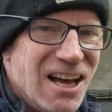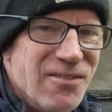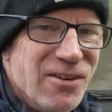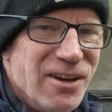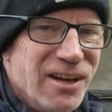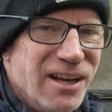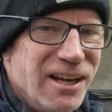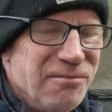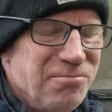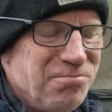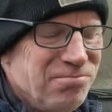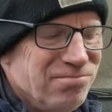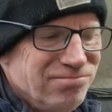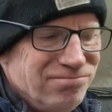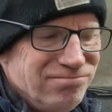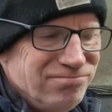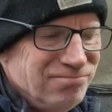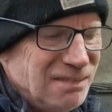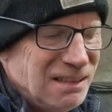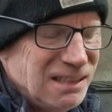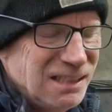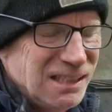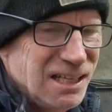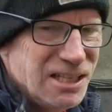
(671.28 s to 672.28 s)
of a,
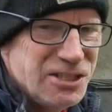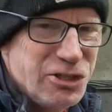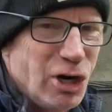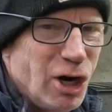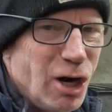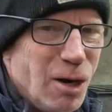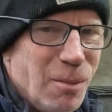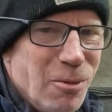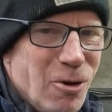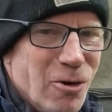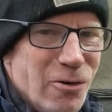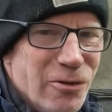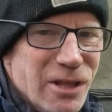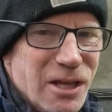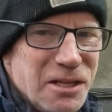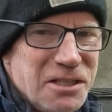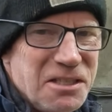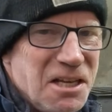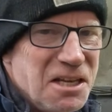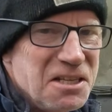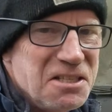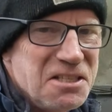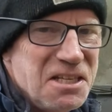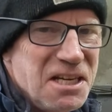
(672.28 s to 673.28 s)
a turbo
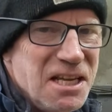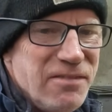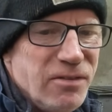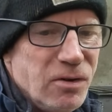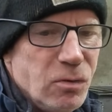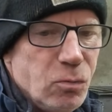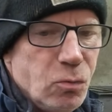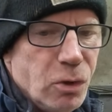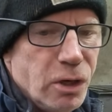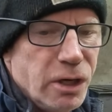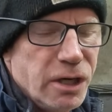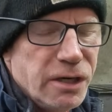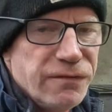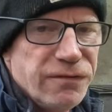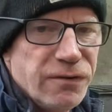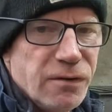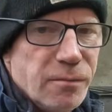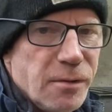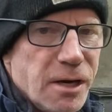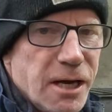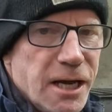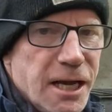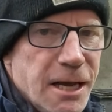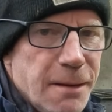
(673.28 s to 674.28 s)
that doesn't even work
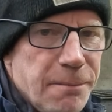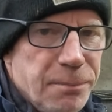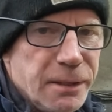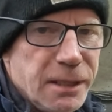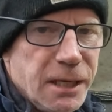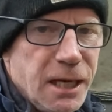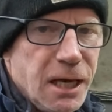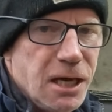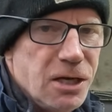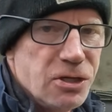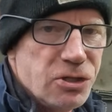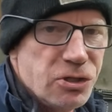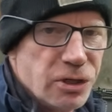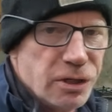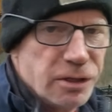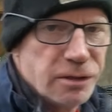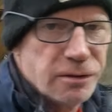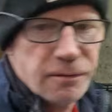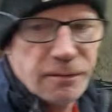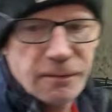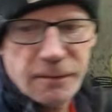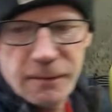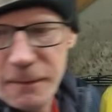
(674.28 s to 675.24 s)
for my application.